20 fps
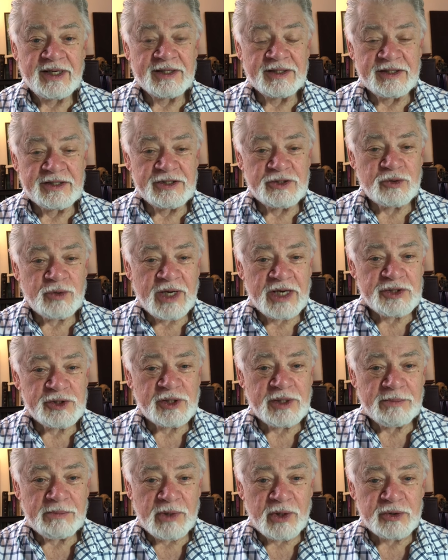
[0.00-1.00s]
These tragic
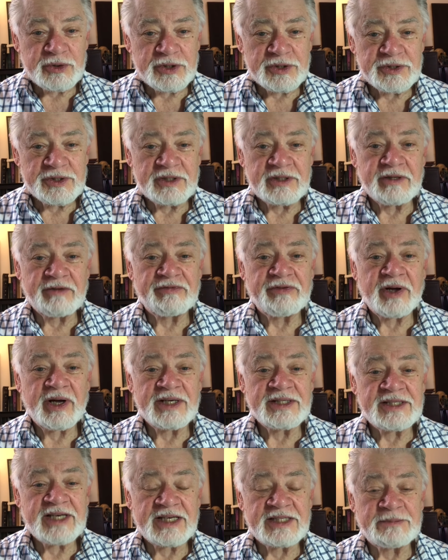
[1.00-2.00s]
emotions he
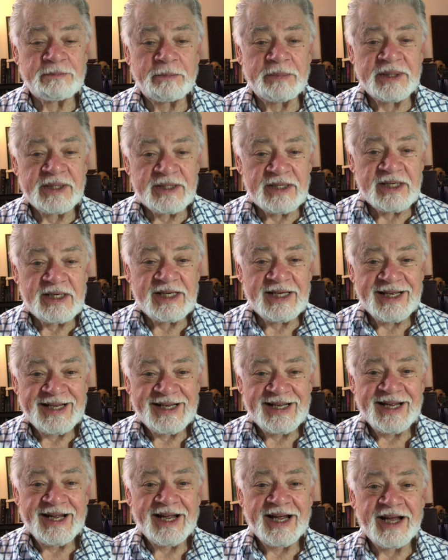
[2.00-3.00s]
defines as pity
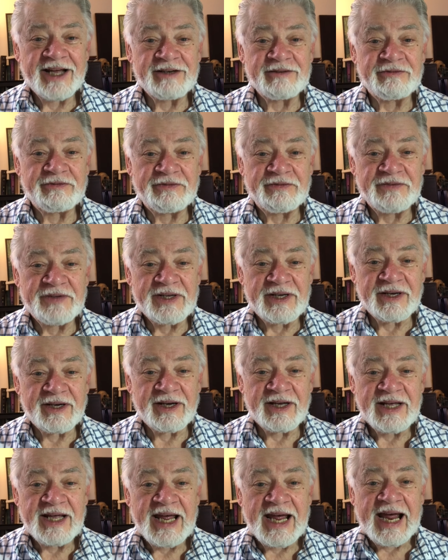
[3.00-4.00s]
and fear.